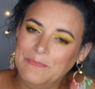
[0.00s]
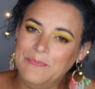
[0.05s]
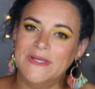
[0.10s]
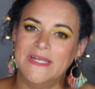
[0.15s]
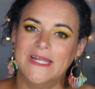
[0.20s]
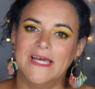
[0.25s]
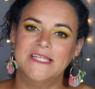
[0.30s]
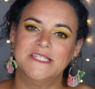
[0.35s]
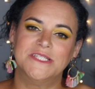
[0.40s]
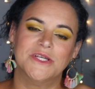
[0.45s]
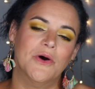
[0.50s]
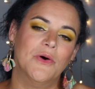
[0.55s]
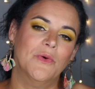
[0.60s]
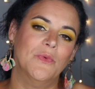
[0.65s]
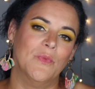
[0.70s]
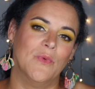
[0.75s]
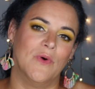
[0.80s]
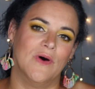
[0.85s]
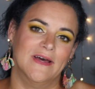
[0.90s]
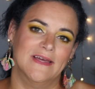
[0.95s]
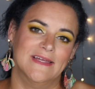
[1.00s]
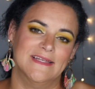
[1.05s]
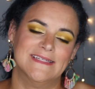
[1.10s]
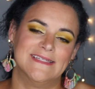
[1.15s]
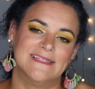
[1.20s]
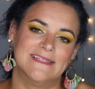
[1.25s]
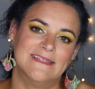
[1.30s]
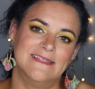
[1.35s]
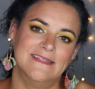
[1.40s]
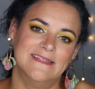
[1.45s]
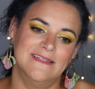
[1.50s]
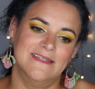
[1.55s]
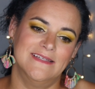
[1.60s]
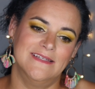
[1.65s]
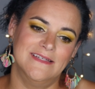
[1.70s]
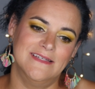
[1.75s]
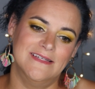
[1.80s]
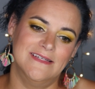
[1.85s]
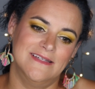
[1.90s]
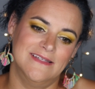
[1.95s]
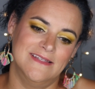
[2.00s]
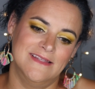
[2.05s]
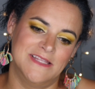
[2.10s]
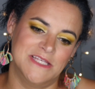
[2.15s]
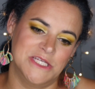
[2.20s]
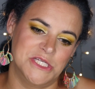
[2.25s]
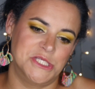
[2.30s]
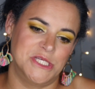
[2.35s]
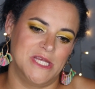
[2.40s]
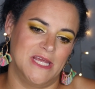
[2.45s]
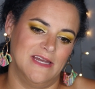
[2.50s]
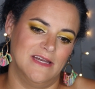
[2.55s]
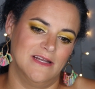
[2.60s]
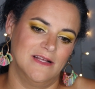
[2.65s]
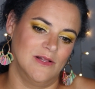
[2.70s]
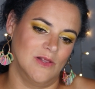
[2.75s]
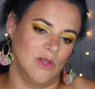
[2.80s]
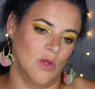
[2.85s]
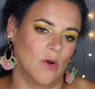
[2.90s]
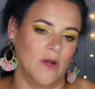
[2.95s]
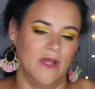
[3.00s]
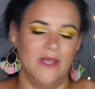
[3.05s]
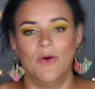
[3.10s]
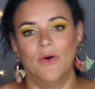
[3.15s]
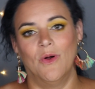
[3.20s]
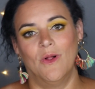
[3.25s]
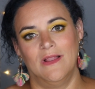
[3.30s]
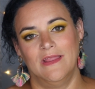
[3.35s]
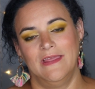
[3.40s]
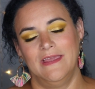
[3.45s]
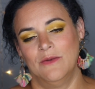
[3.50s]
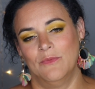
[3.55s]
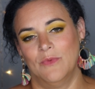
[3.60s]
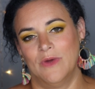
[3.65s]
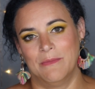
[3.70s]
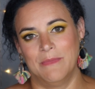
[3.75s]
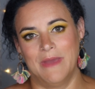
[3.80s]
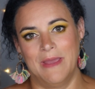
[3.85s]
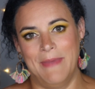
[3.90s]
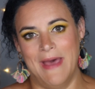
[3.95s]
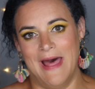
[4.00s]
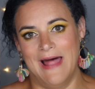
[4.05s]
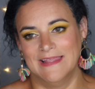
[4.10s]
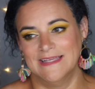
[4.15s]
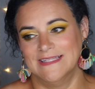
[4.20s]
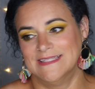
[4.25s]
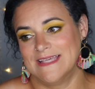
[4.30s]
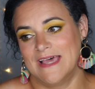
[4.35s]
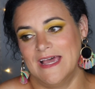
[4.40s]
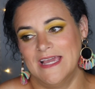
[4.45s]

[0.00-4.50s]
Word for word: But I don't want the shade Glory Hole in one of my palettes.